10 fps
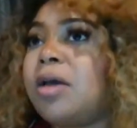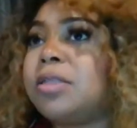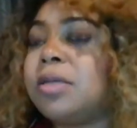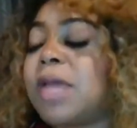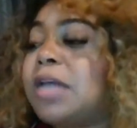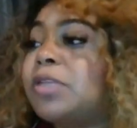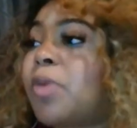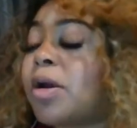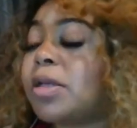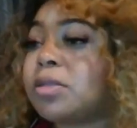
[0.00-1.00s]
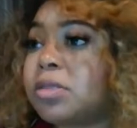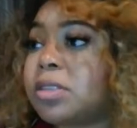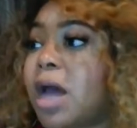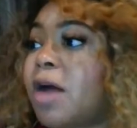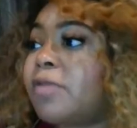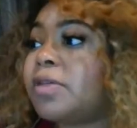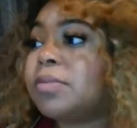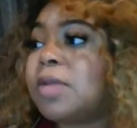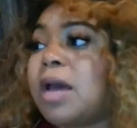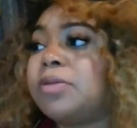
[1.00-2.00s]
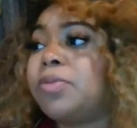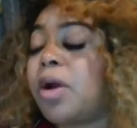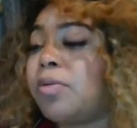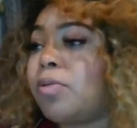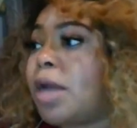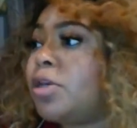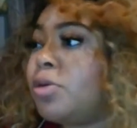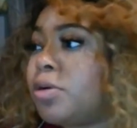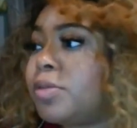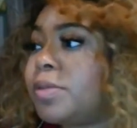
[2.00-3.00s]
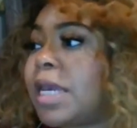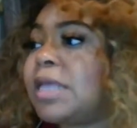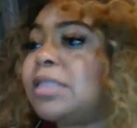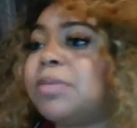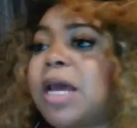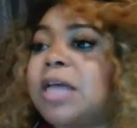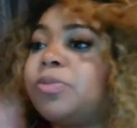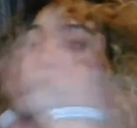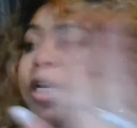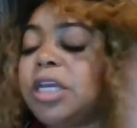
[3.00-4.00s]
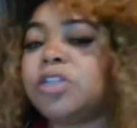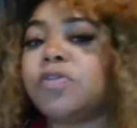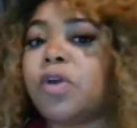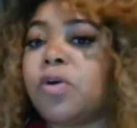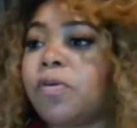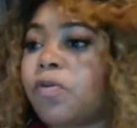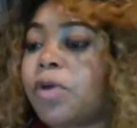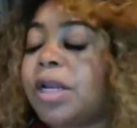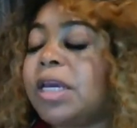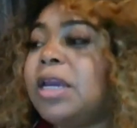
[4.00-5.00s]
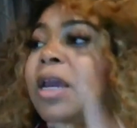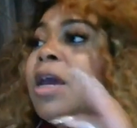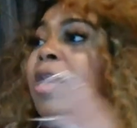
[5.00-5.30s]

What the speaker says: Sometimes markets are soft, sometimes right, you know what I'm saying? Sometimes money is flowing freely.